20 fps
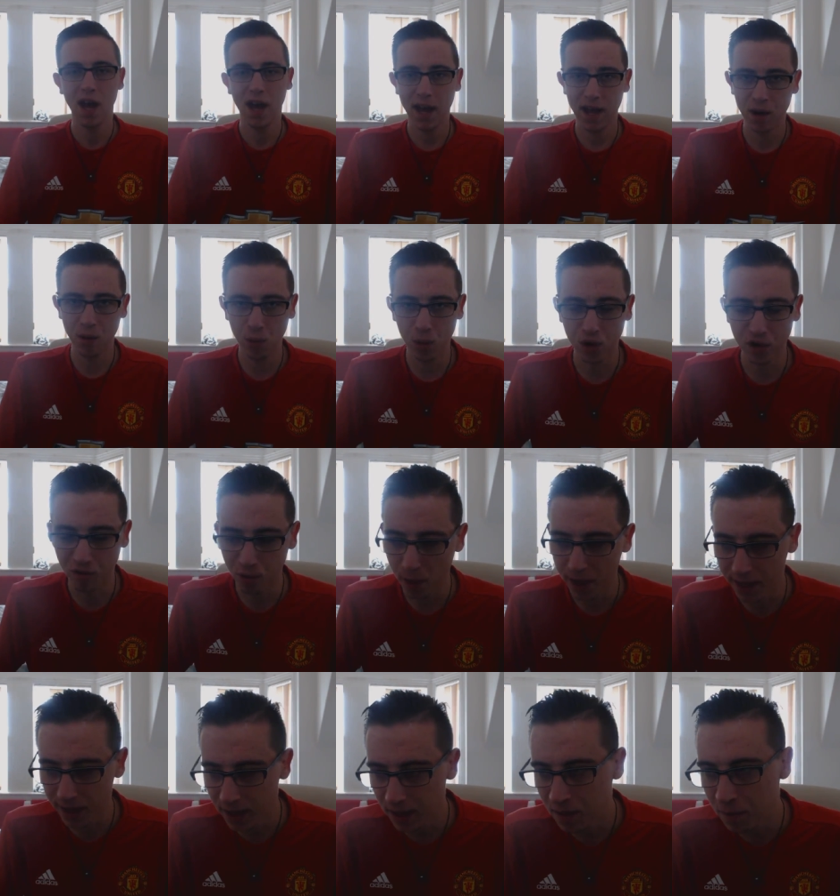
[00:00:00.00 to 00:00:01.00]
it would have
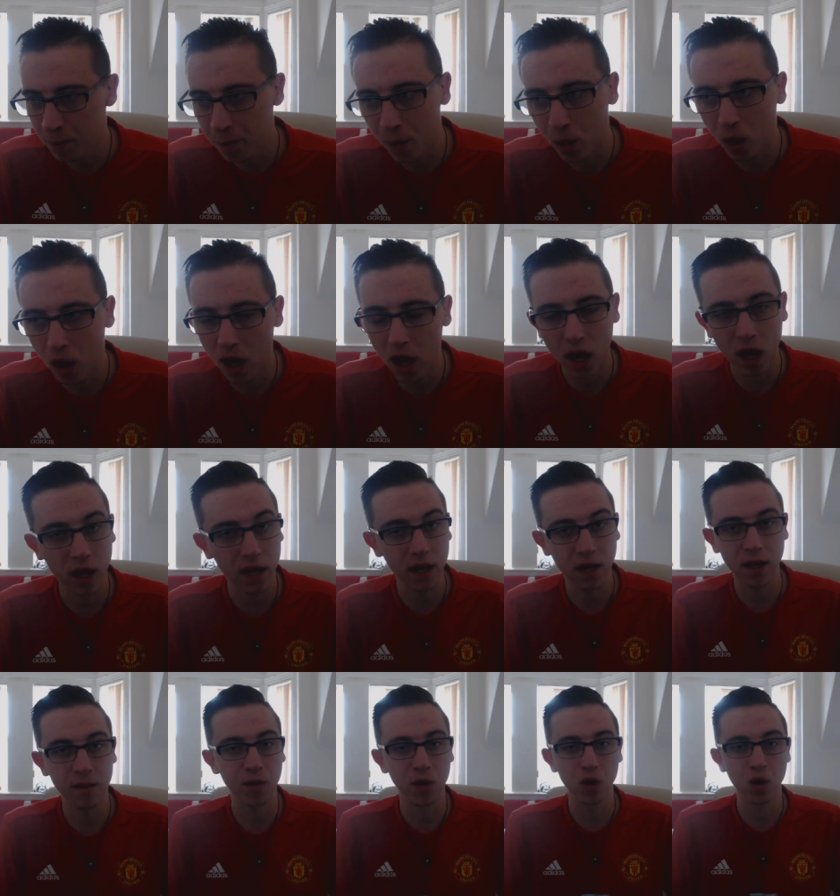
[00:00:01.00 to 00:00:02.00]
went in. But uh, you
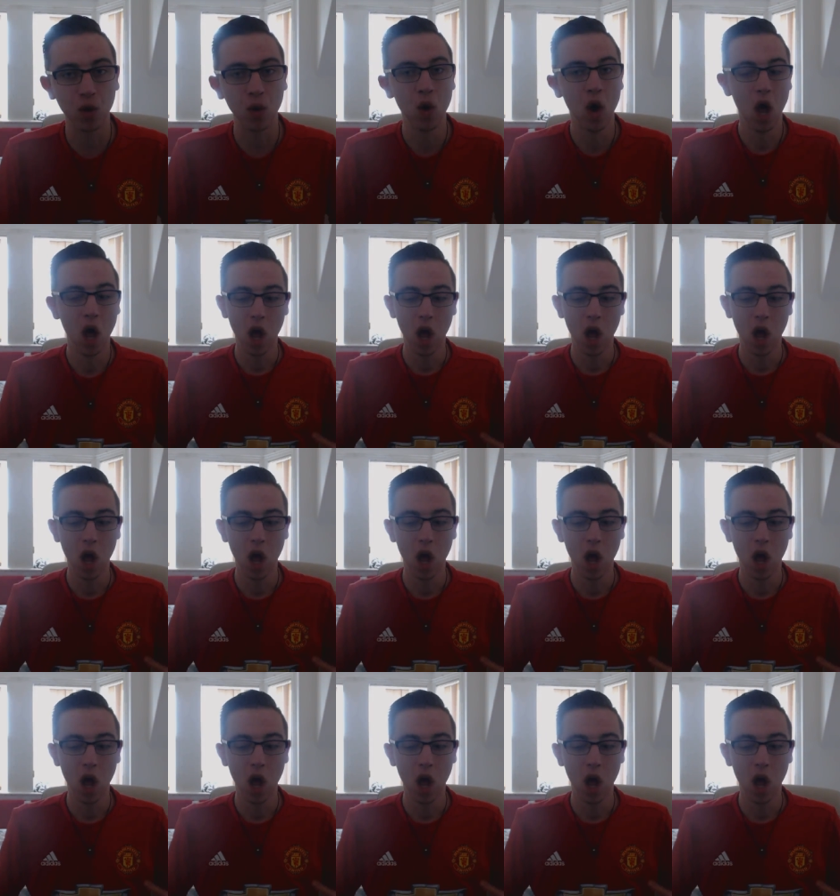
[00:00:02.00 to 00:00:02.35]
never know.